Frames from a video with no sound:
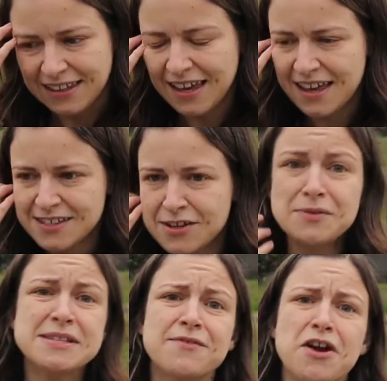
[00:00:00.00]
Yeah, so it
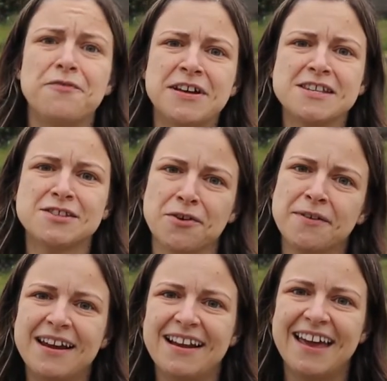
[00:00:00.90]
was a very funny
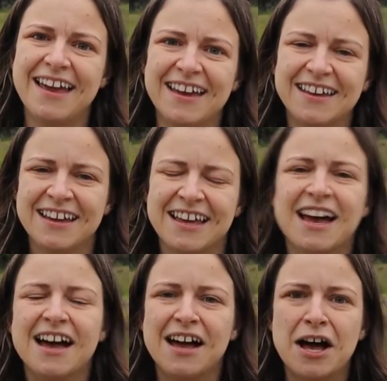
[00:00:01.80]
story. Like
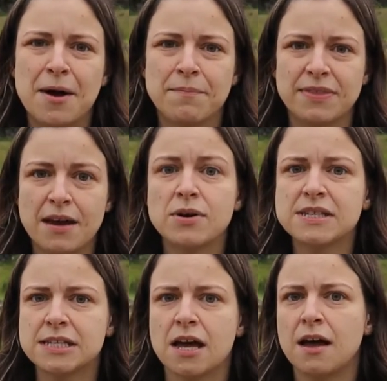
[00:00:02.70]
there
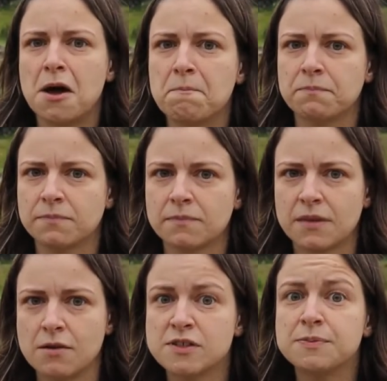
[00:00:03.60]
was a
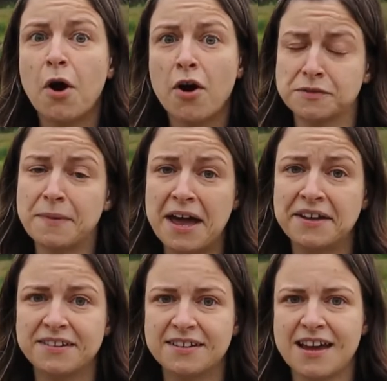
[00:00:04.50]
smart
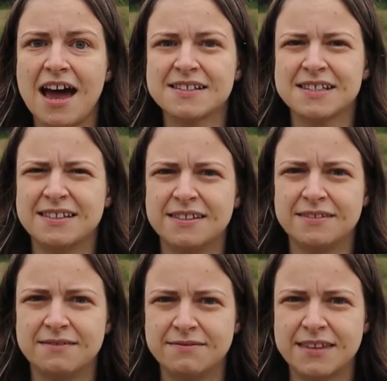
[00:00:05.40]
man that asked the
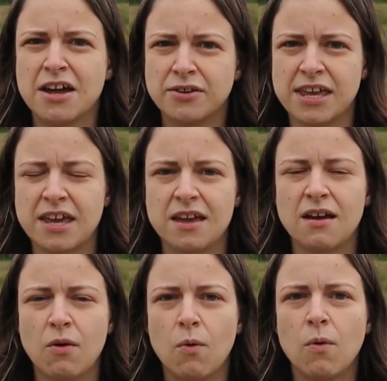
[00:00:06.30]
tanuki
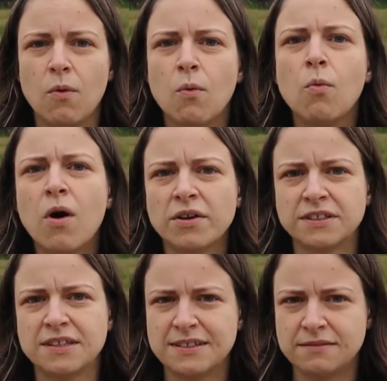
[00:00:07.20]

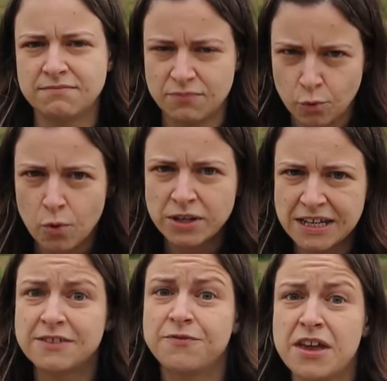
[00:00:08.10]
what
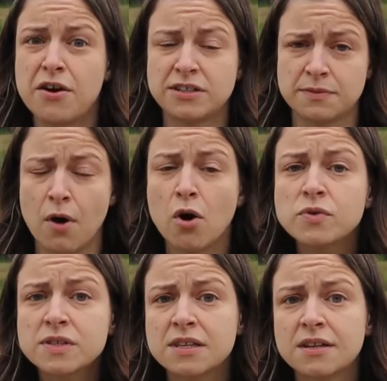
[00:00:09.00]
it feared
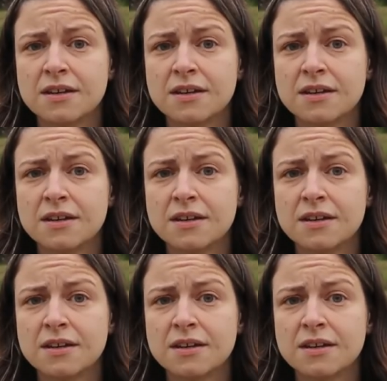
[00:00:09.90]
most,